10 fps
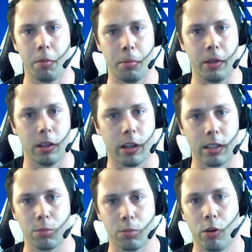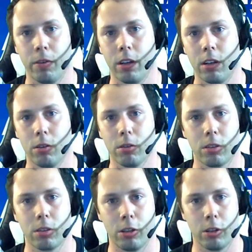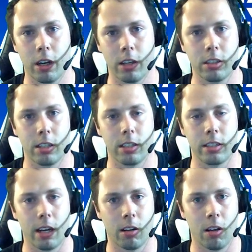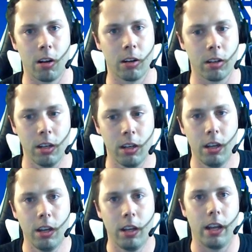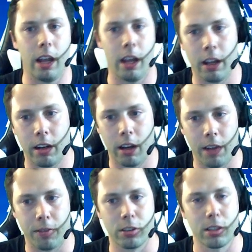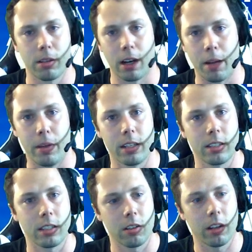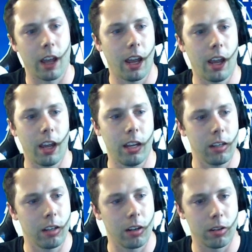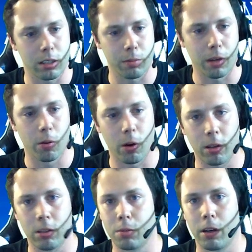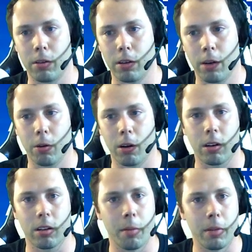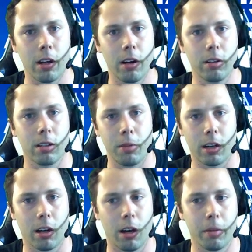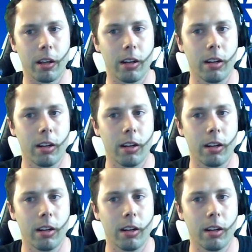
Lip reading: be looking at some more vehicles, so you guys get to tag along. And if there's something I missed that you're like, hey, this might work or this might not work, let me know. Give me a comment.